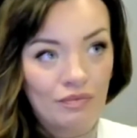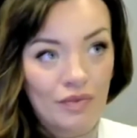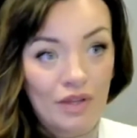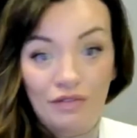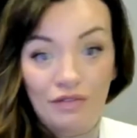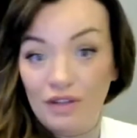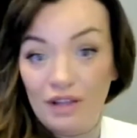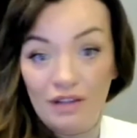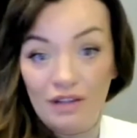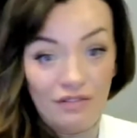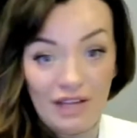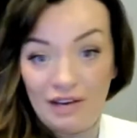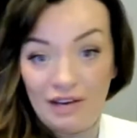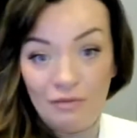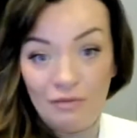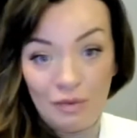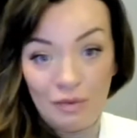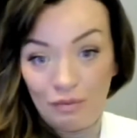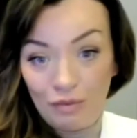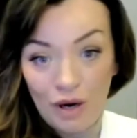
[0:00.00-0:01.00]
if they
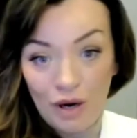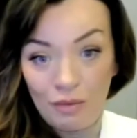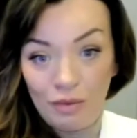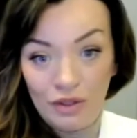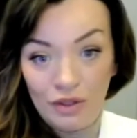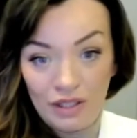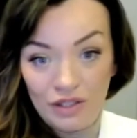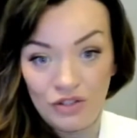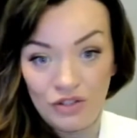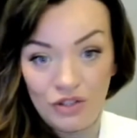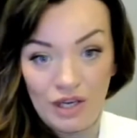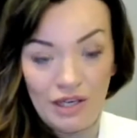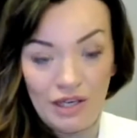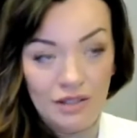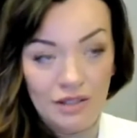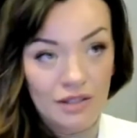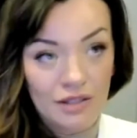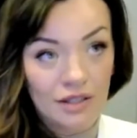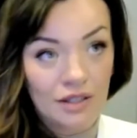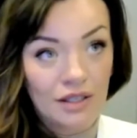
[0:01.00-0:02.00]
haven't been properly
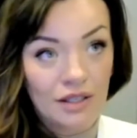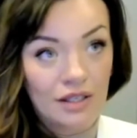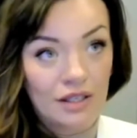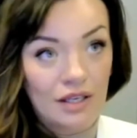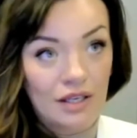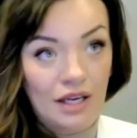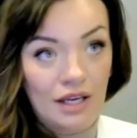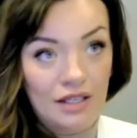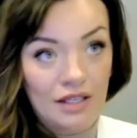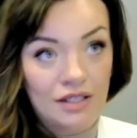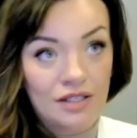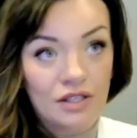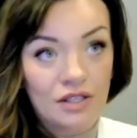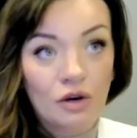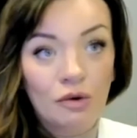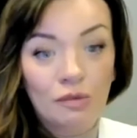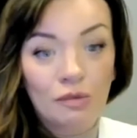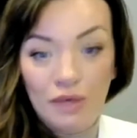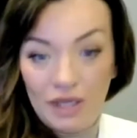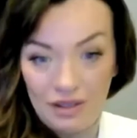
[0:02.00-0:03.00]
trained,
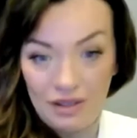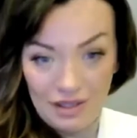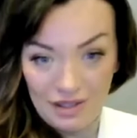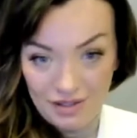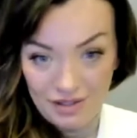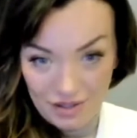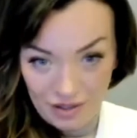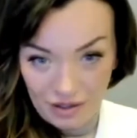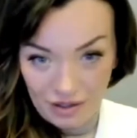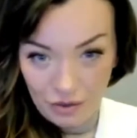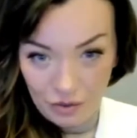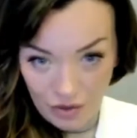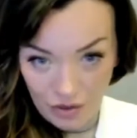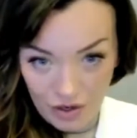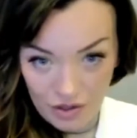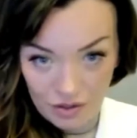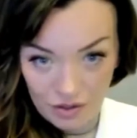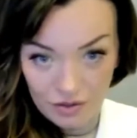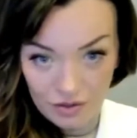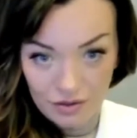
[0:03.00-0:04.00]
so many things can go
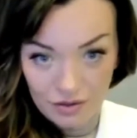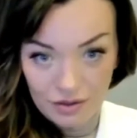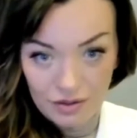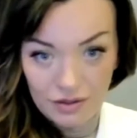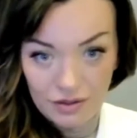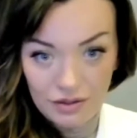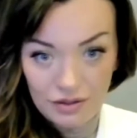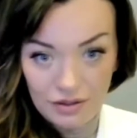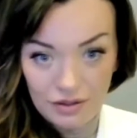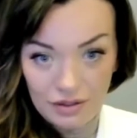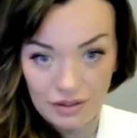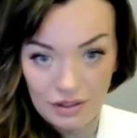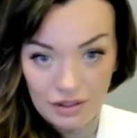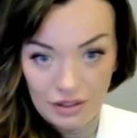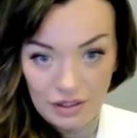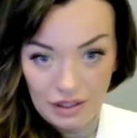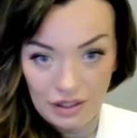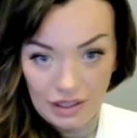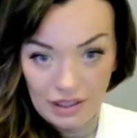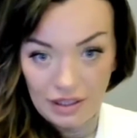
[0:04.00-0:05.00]
wrong.
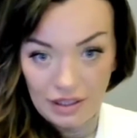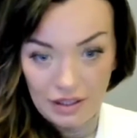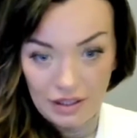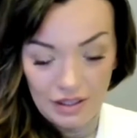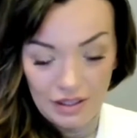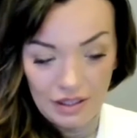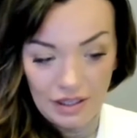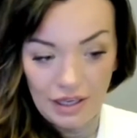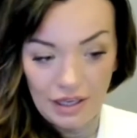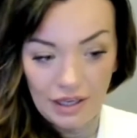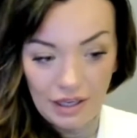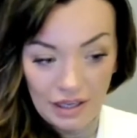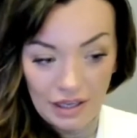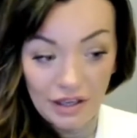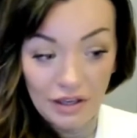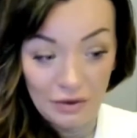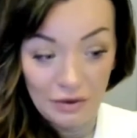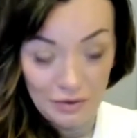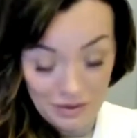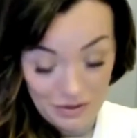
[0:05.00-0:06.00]
It can
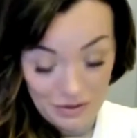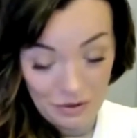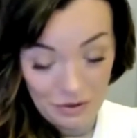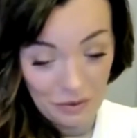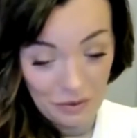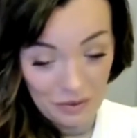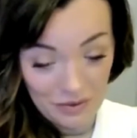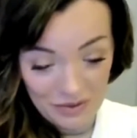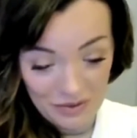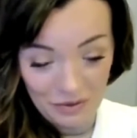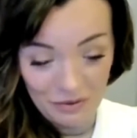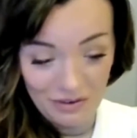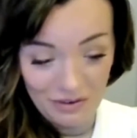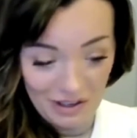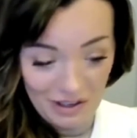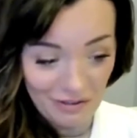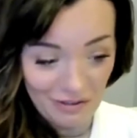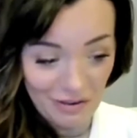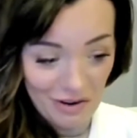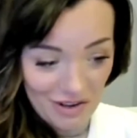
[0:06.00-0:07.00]
go so
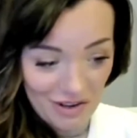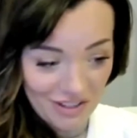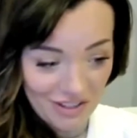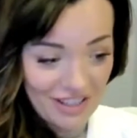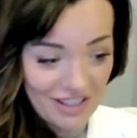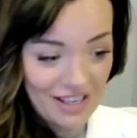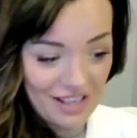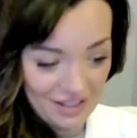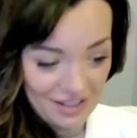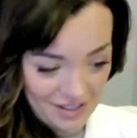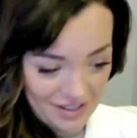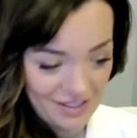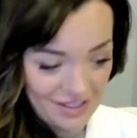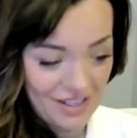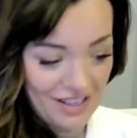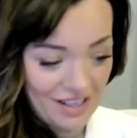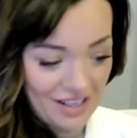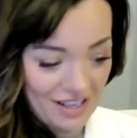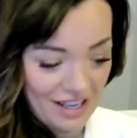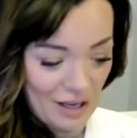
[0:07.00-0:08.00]
very wrong. Yes.
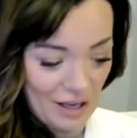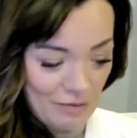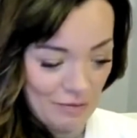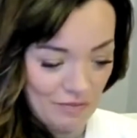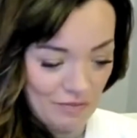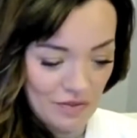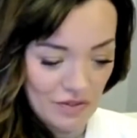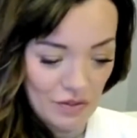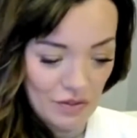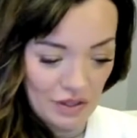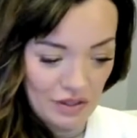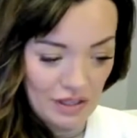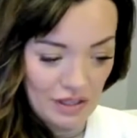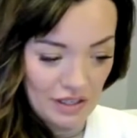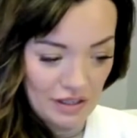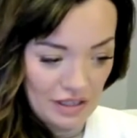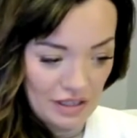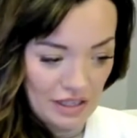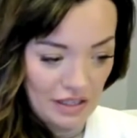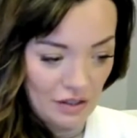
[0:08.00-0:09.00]
So I
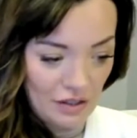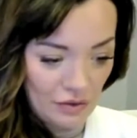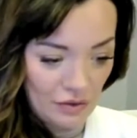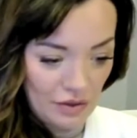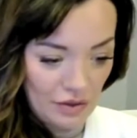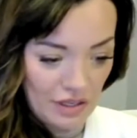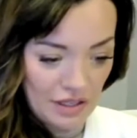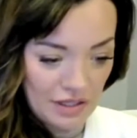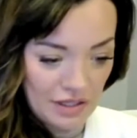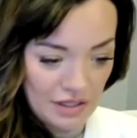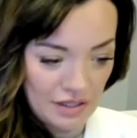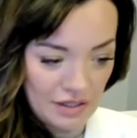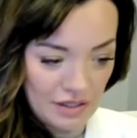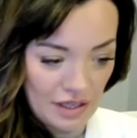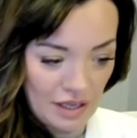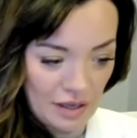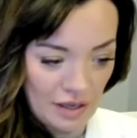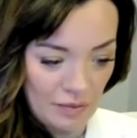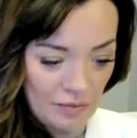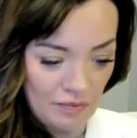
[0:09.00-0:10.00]
think that it's
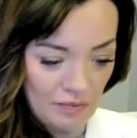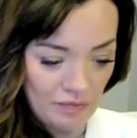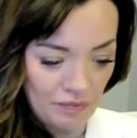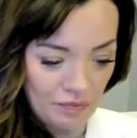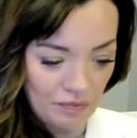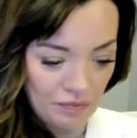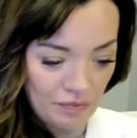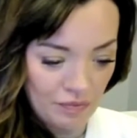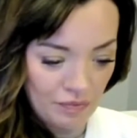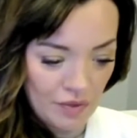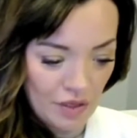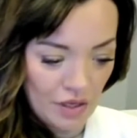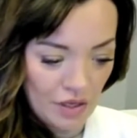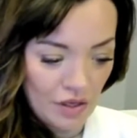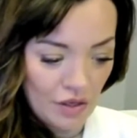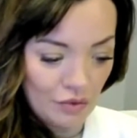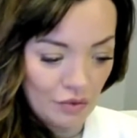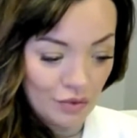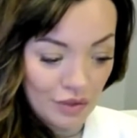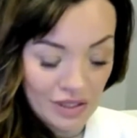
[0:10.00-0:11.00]

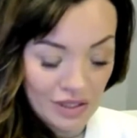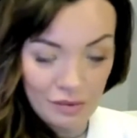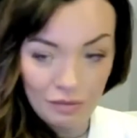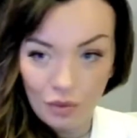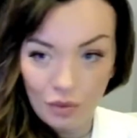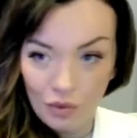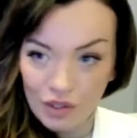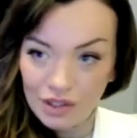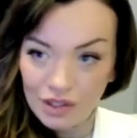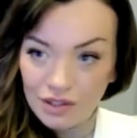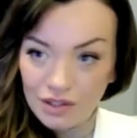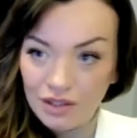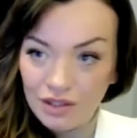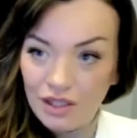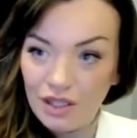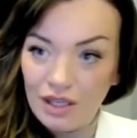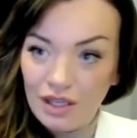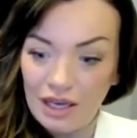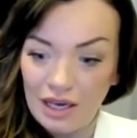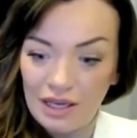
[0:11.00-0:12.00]
really
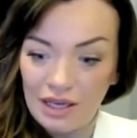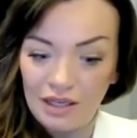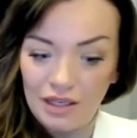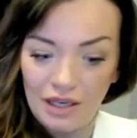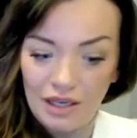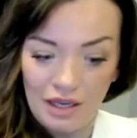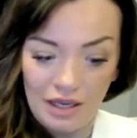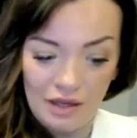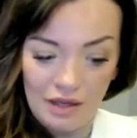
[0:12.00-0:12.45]
important that